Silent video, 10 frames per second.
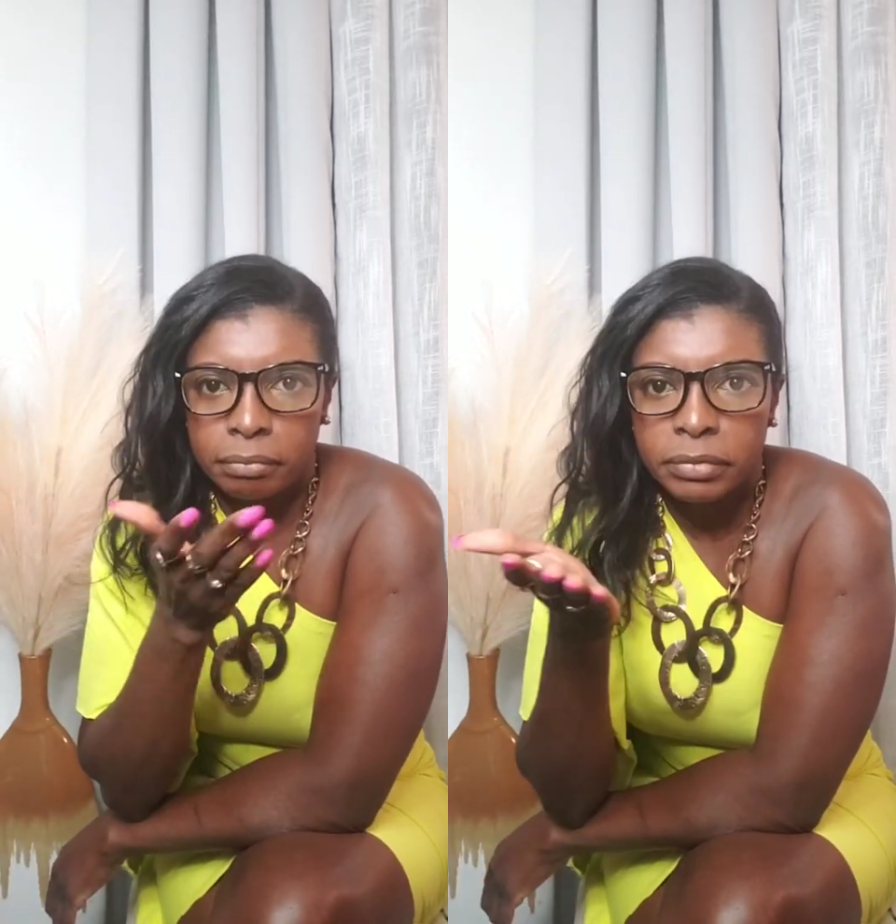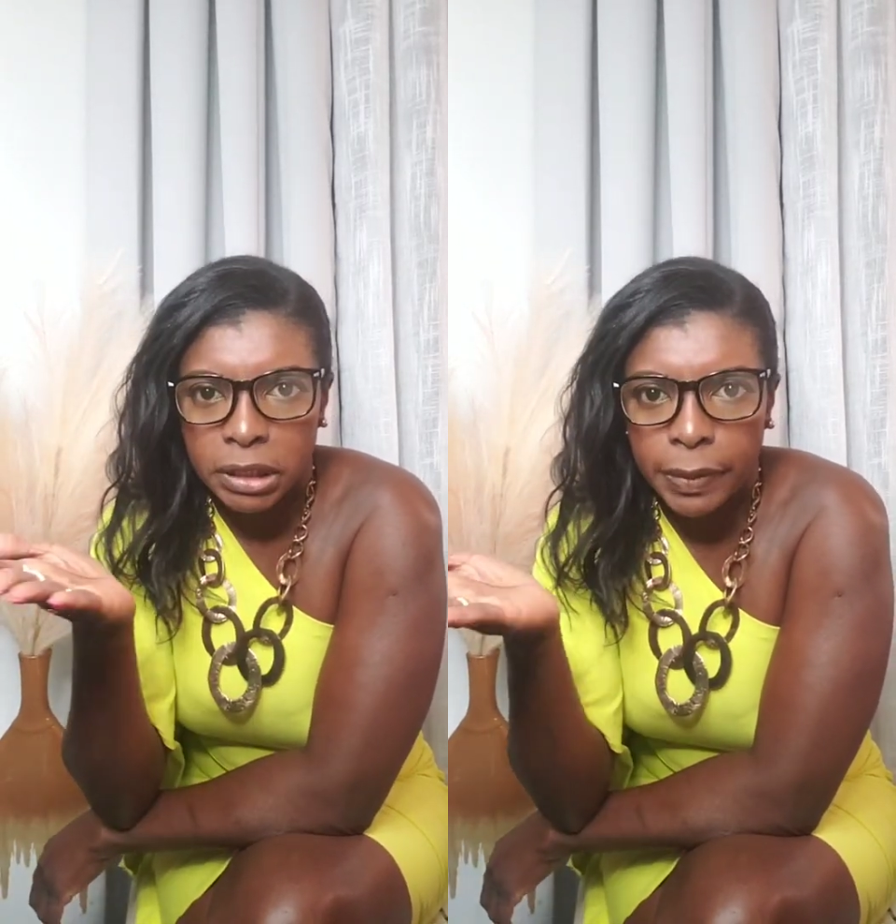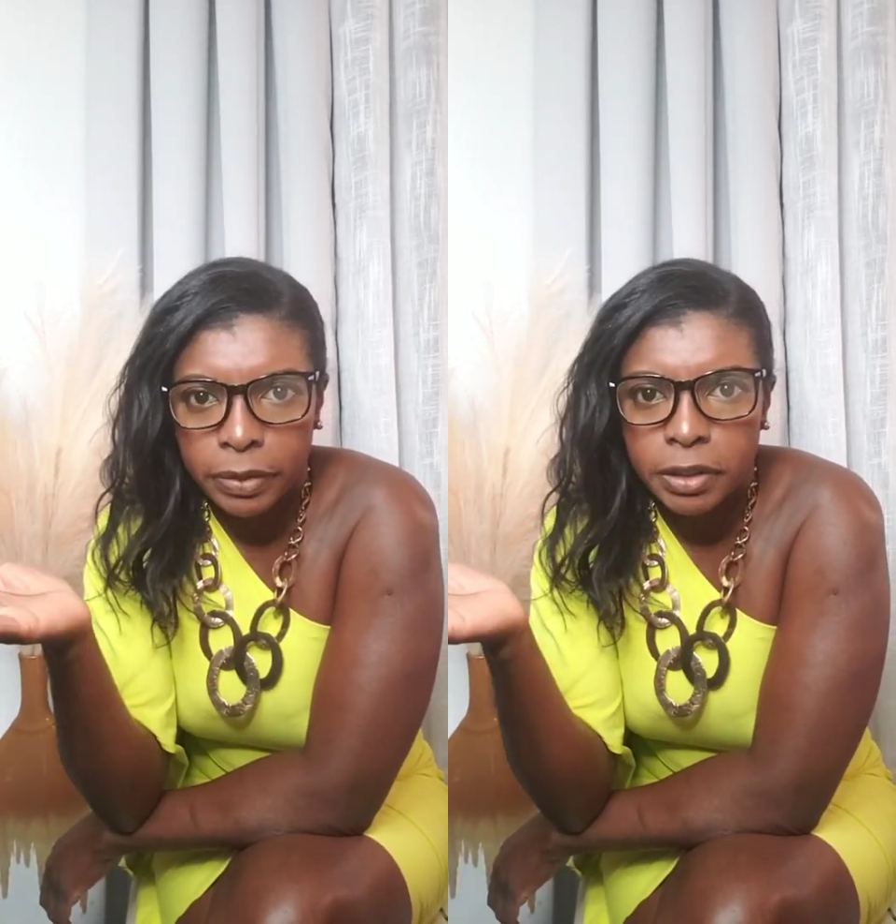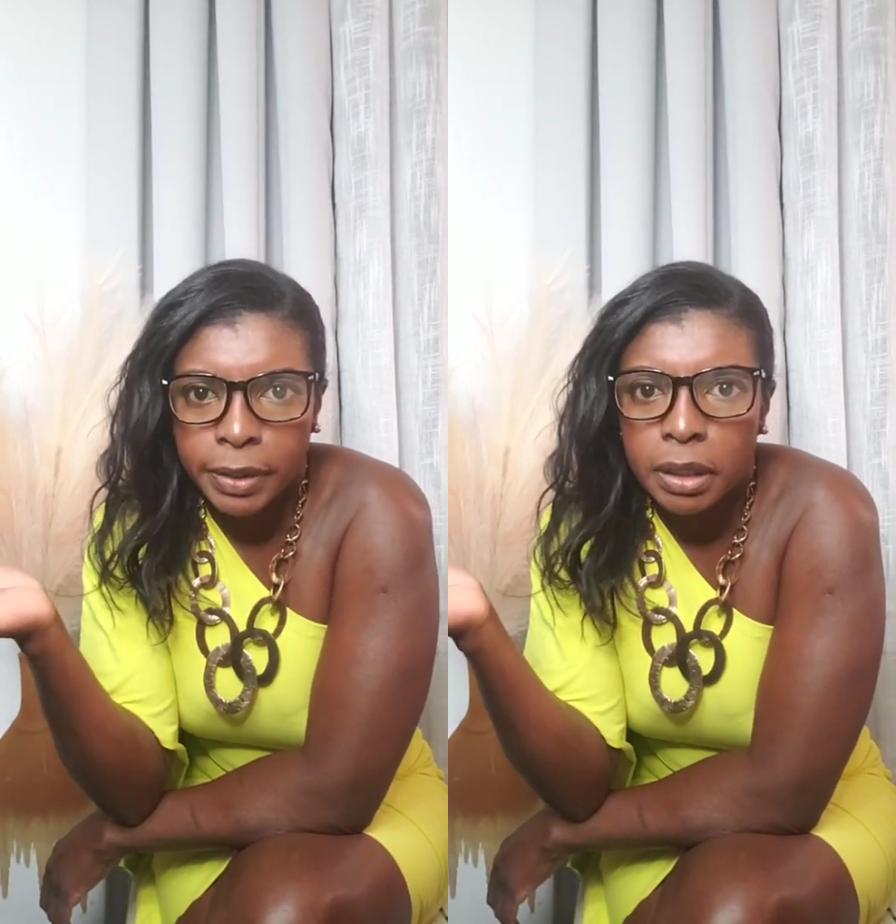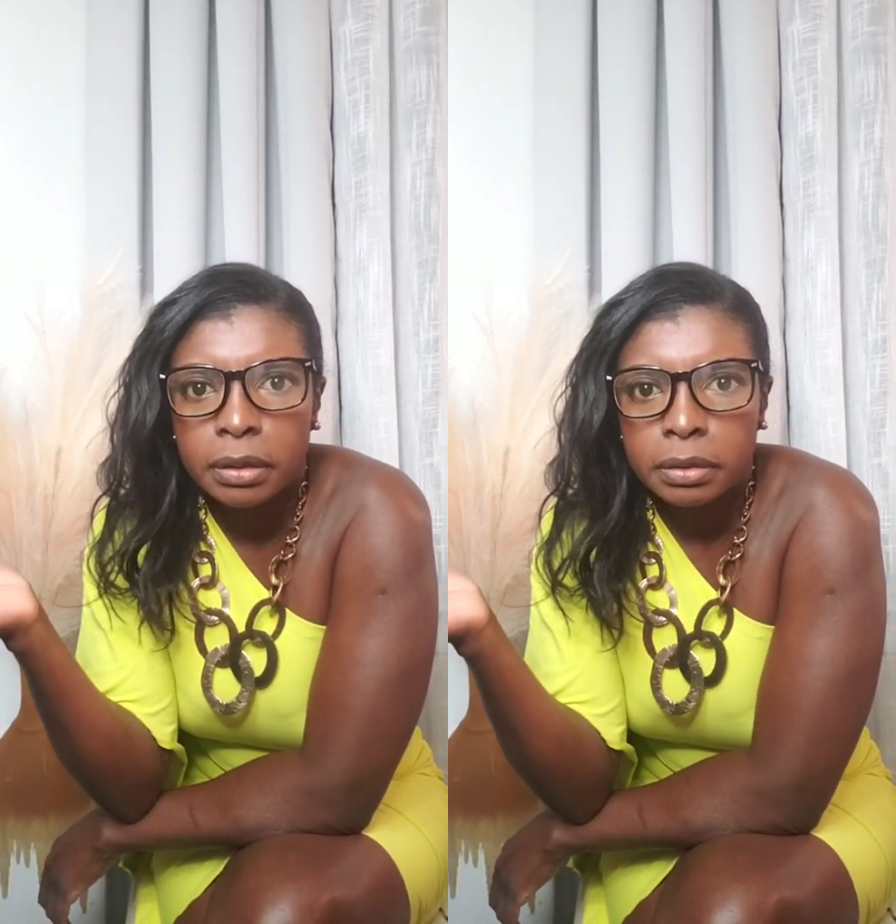St. Thomas,
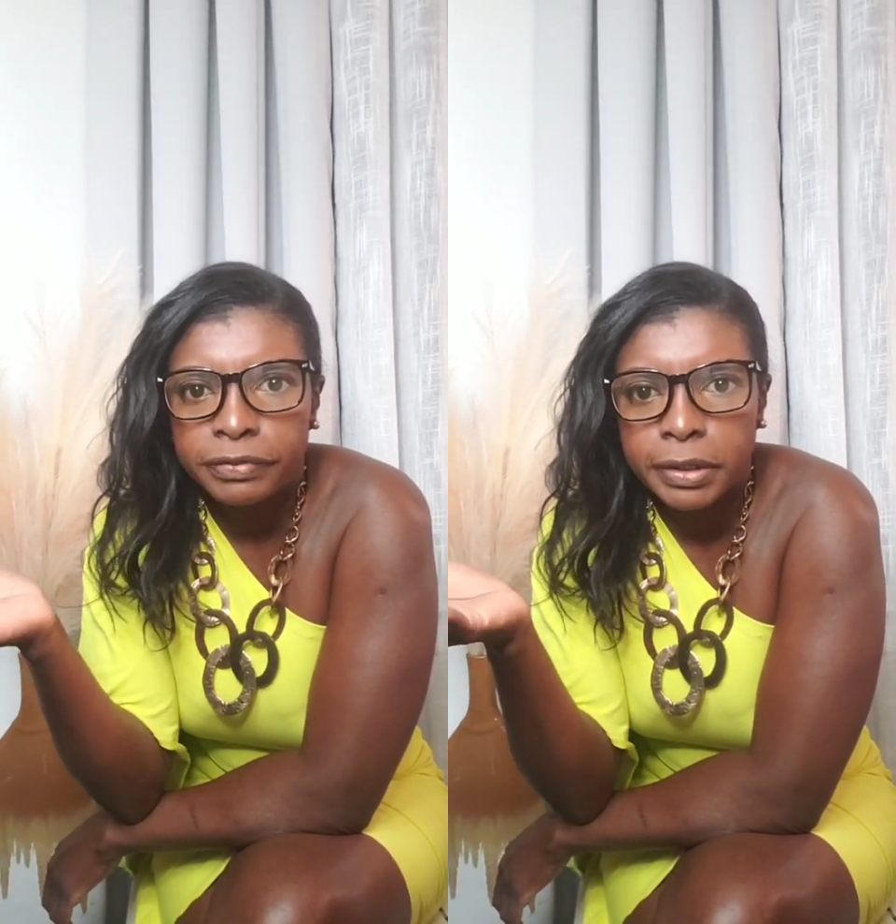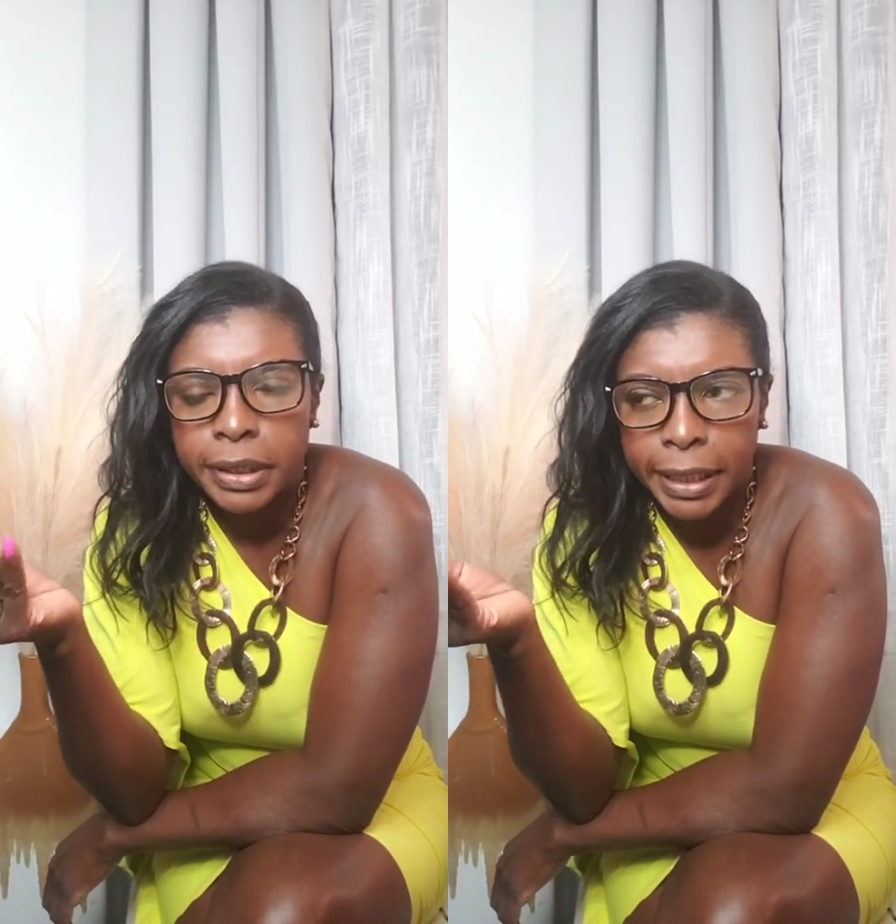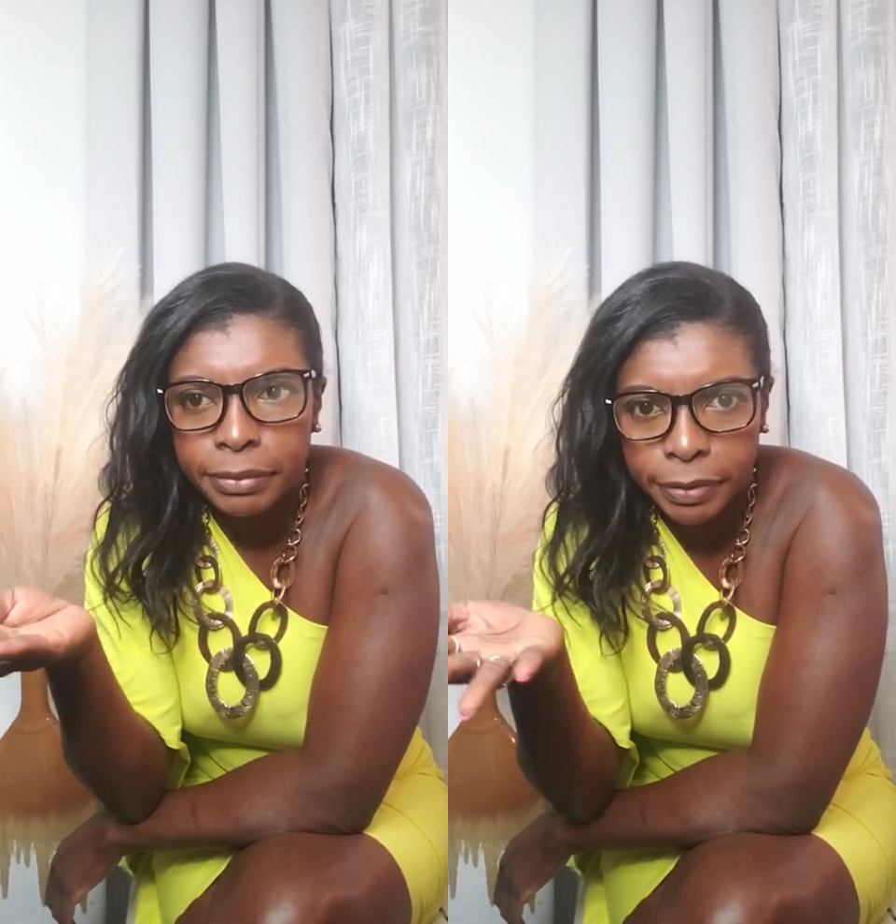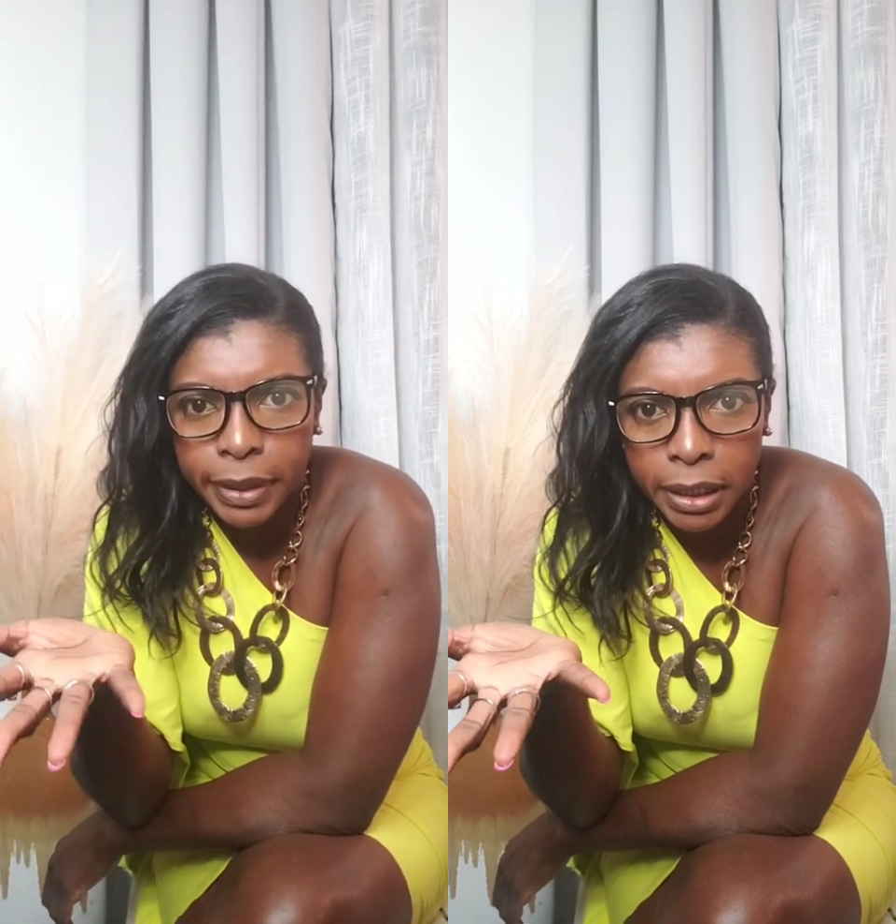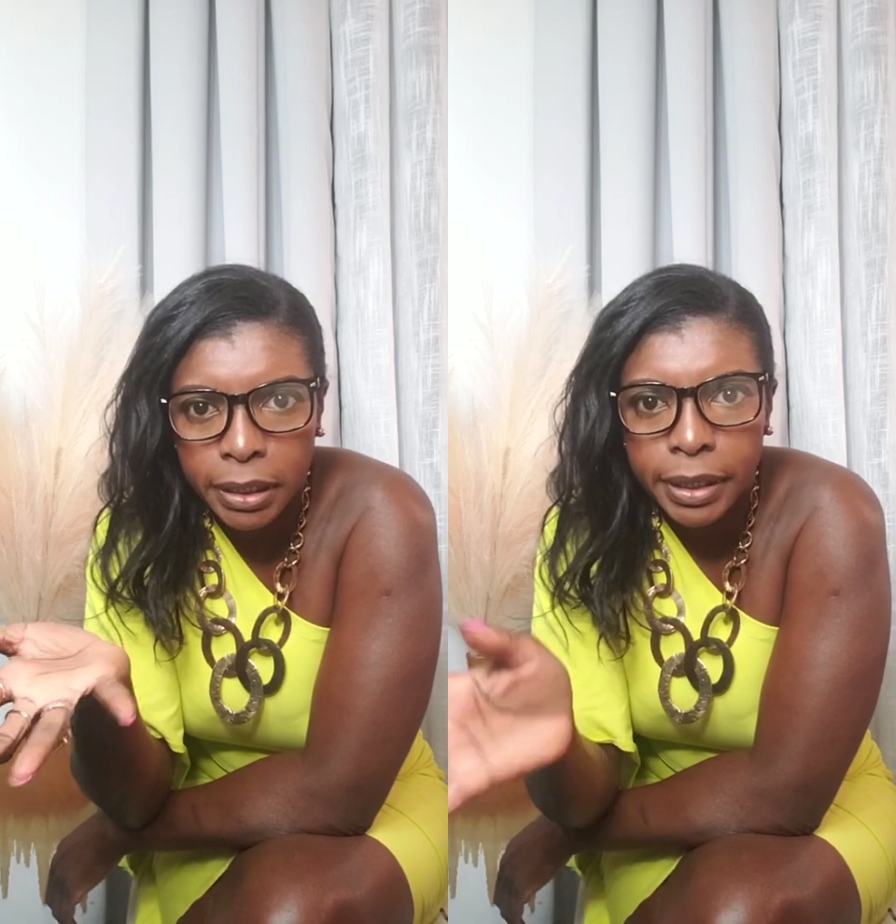Jamaica. Obviously, I'm
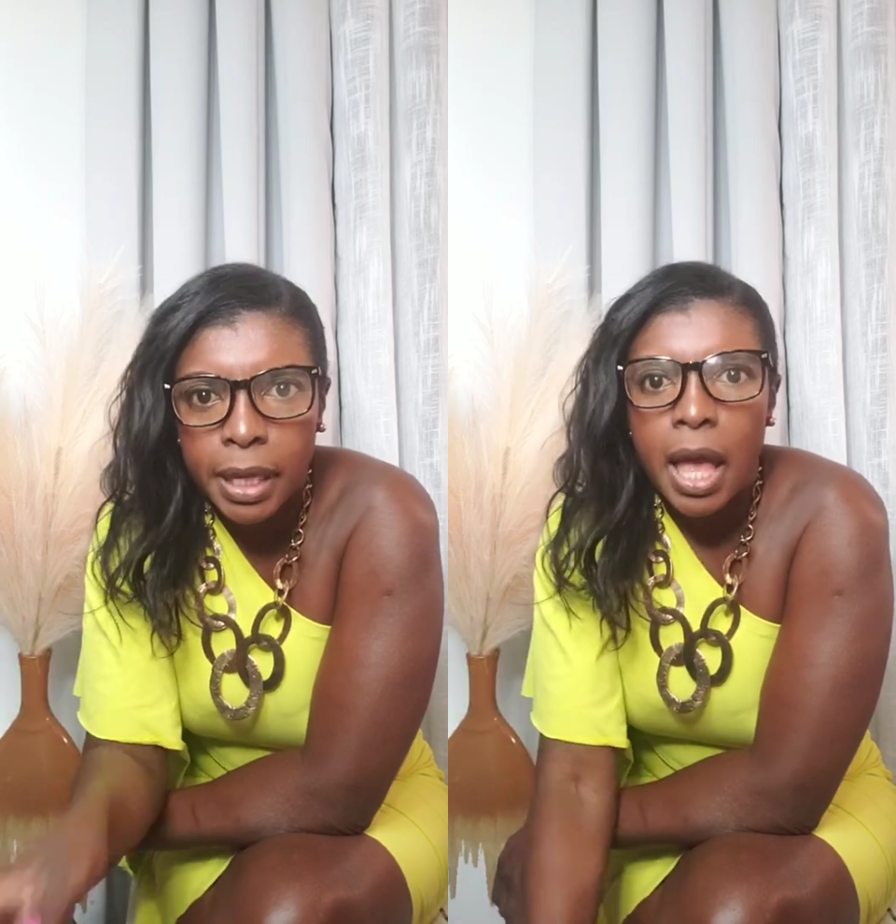Jamaican.